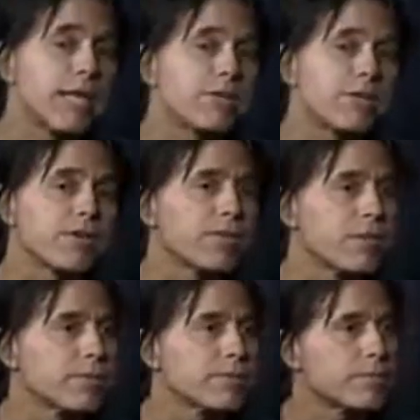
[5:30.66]
And this new
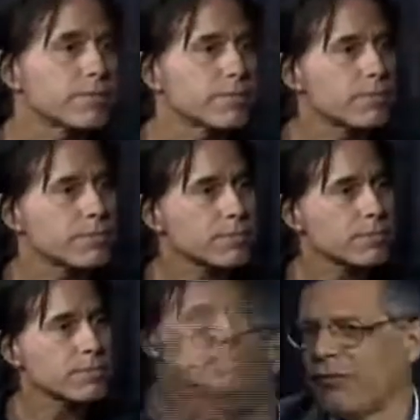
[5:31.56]
generation
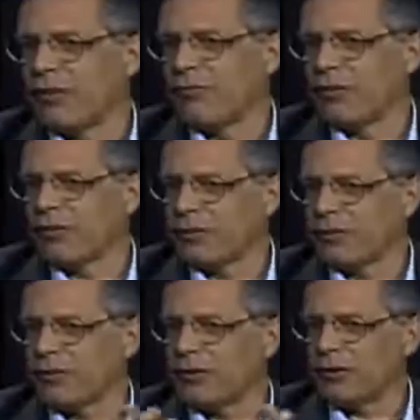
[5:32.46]
that rose up
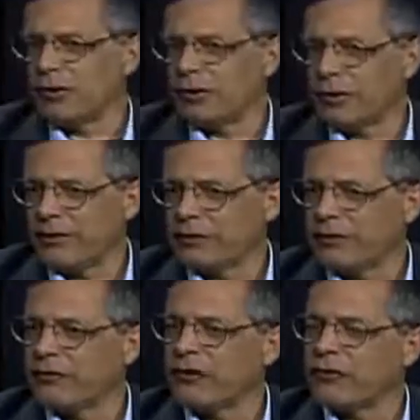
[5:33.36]
in the early
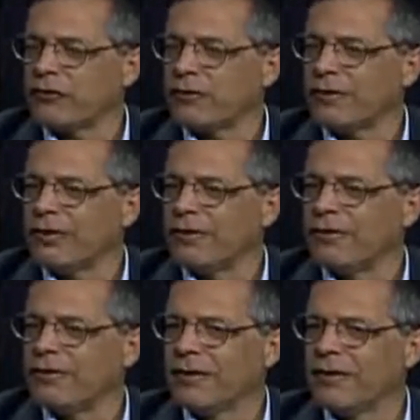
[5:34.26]
21st century
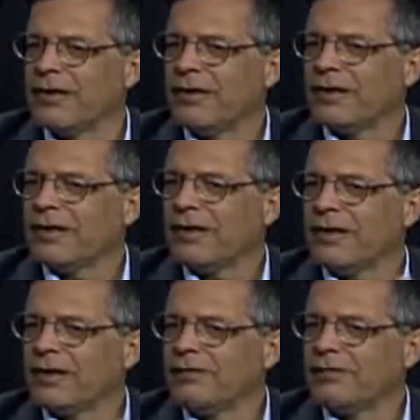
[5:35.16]
of
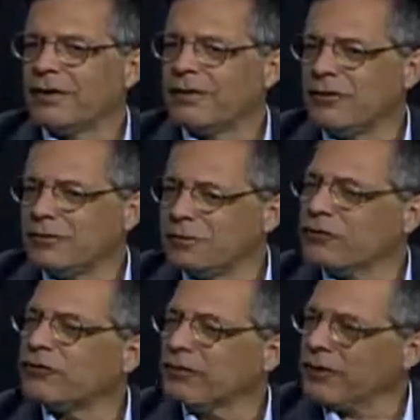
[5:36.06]
these
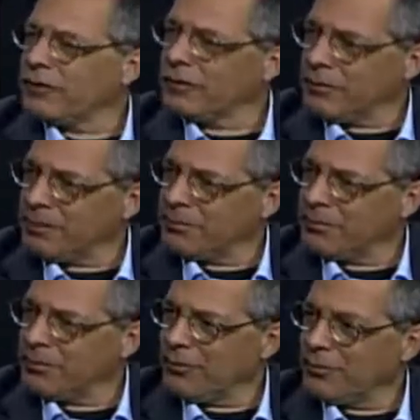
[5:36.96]
mercenary
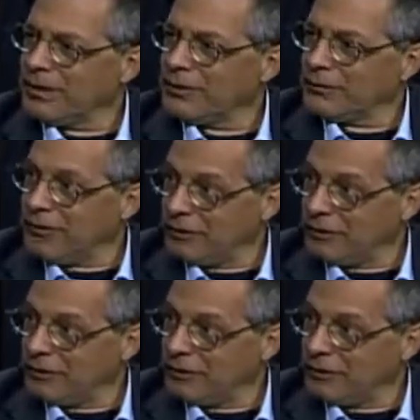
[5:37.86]
type, or like you meant,